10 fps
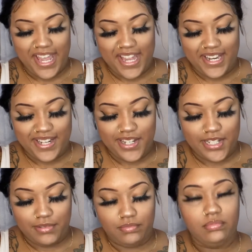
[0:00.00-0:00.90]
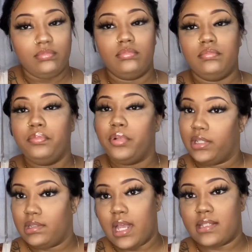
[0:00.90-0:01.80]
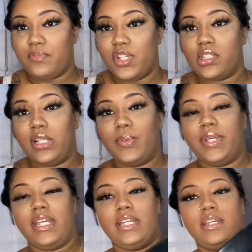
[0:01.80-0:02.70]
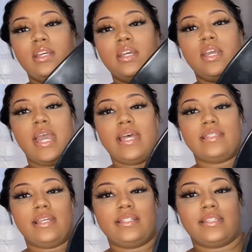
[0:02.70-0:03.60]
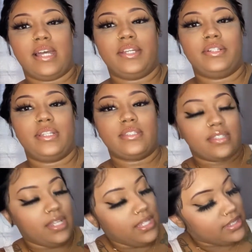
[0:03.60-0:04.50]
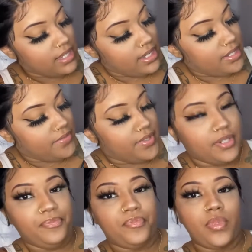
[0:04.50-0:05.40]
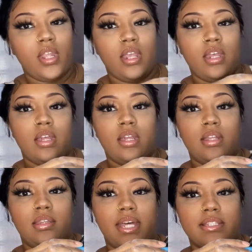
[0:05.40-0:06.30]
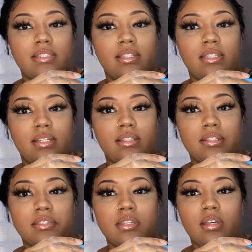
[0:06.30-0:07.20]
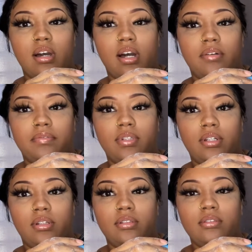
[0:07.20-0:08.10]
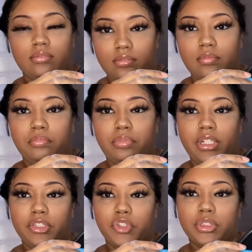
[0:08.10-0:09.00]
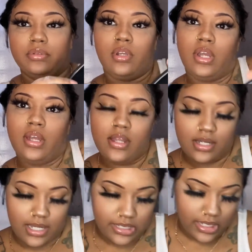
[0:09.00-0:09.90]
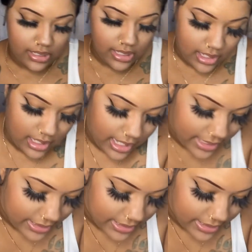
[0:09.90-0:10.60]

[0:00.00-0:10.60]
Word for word: and, um, put as much liquid in it as I desired. This is the inside of it that's the thickness of the bleach that's how thick that i